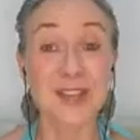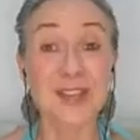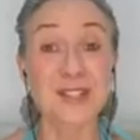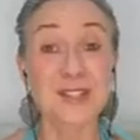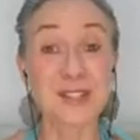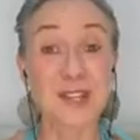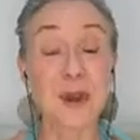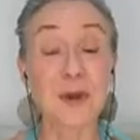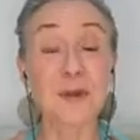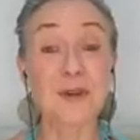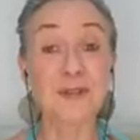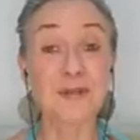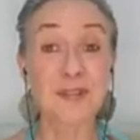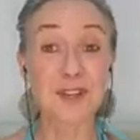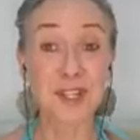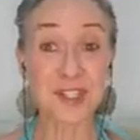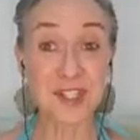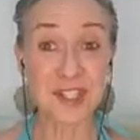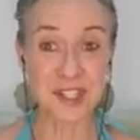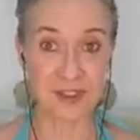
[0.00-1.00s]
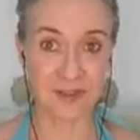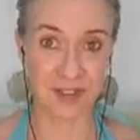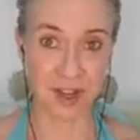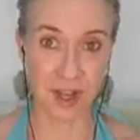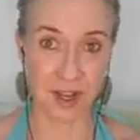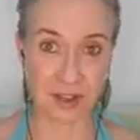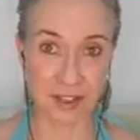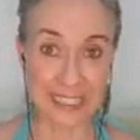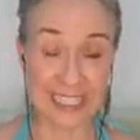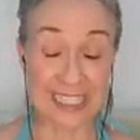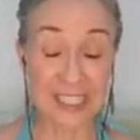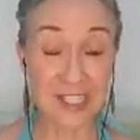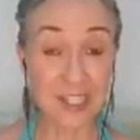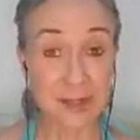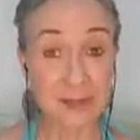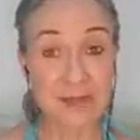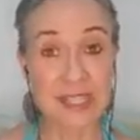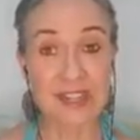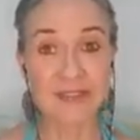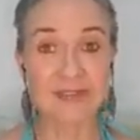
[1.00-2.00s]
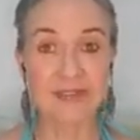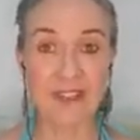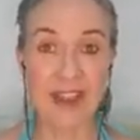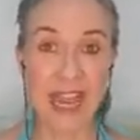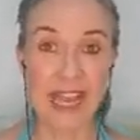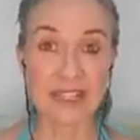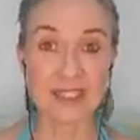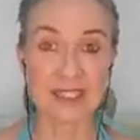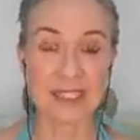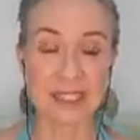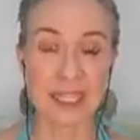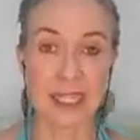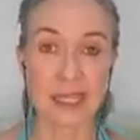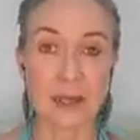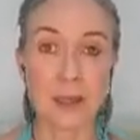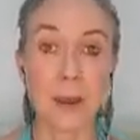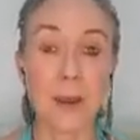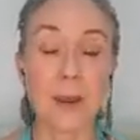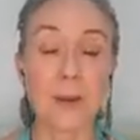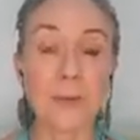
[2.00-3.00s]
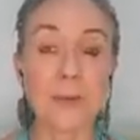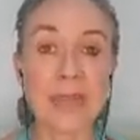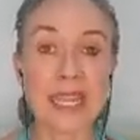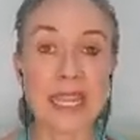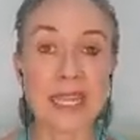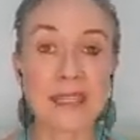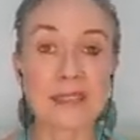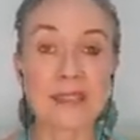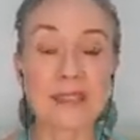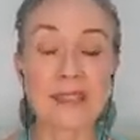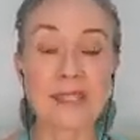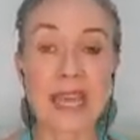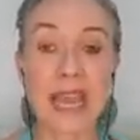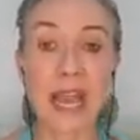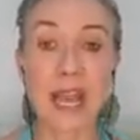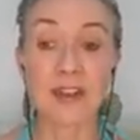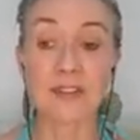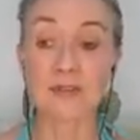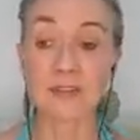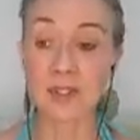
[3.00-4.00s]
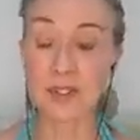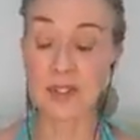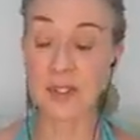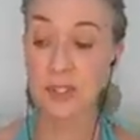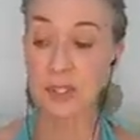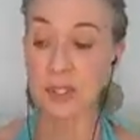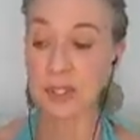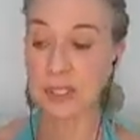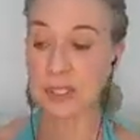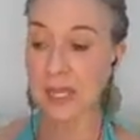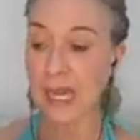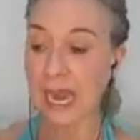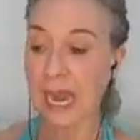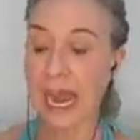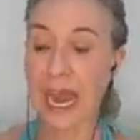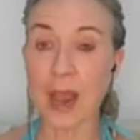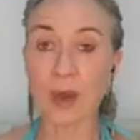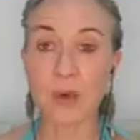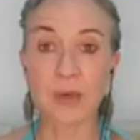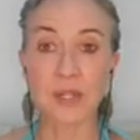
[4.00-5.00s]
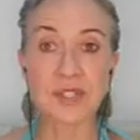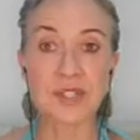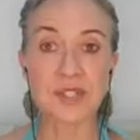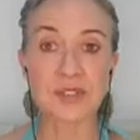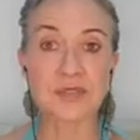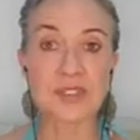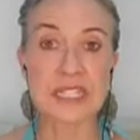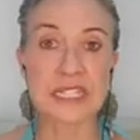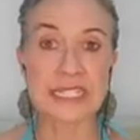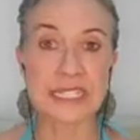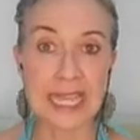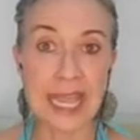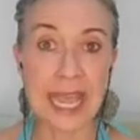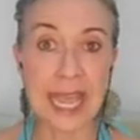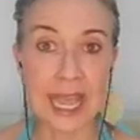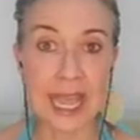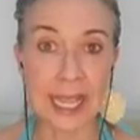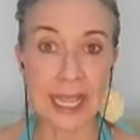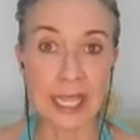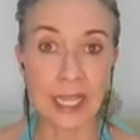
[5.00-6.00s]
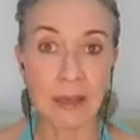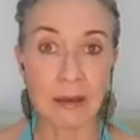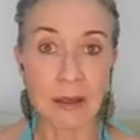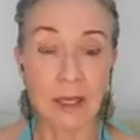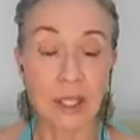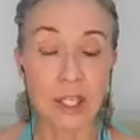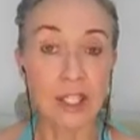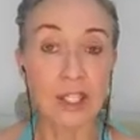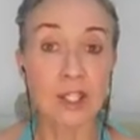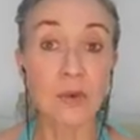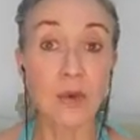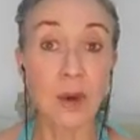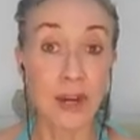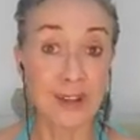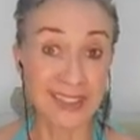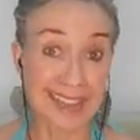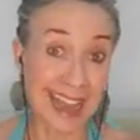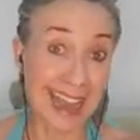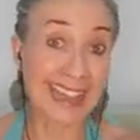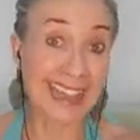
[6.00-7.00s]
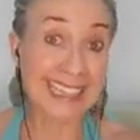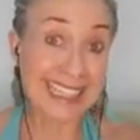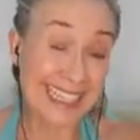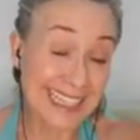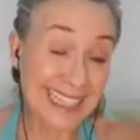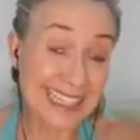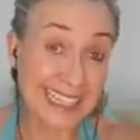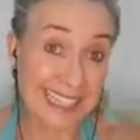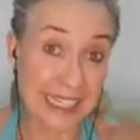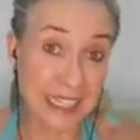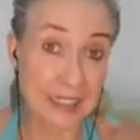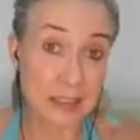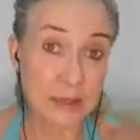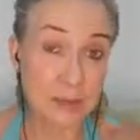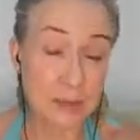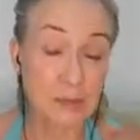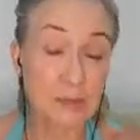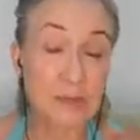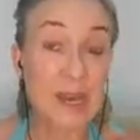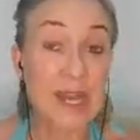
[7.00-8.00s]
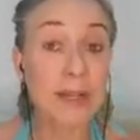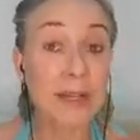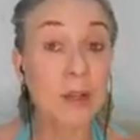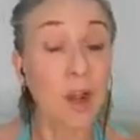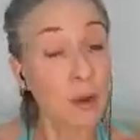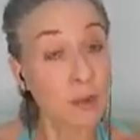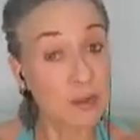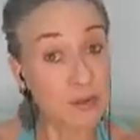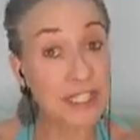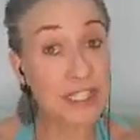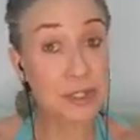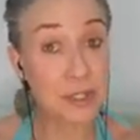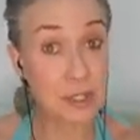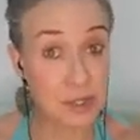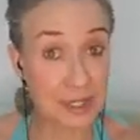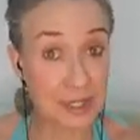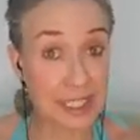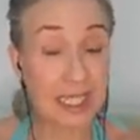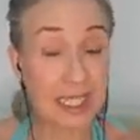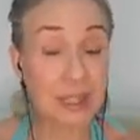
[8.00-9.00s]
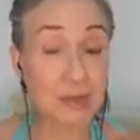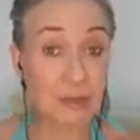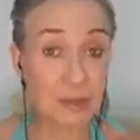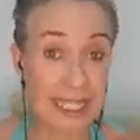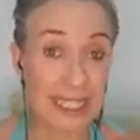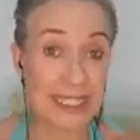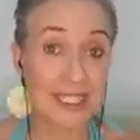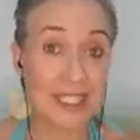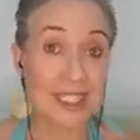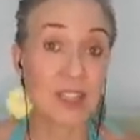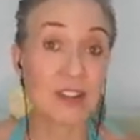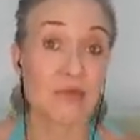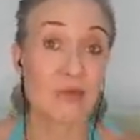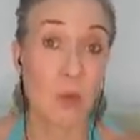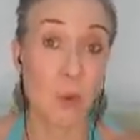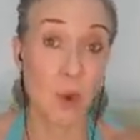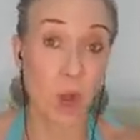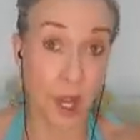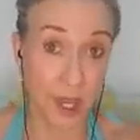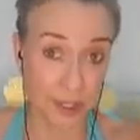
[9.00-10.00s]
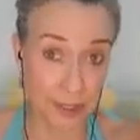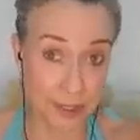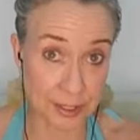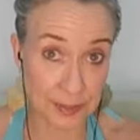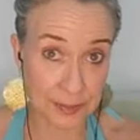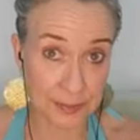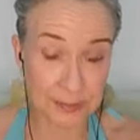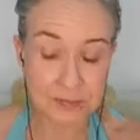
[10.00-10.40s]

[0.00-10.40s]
So first of all, intermittent fasting means that for certain hours of the day, you are not eating, but hopefully you're drinking plenty of water.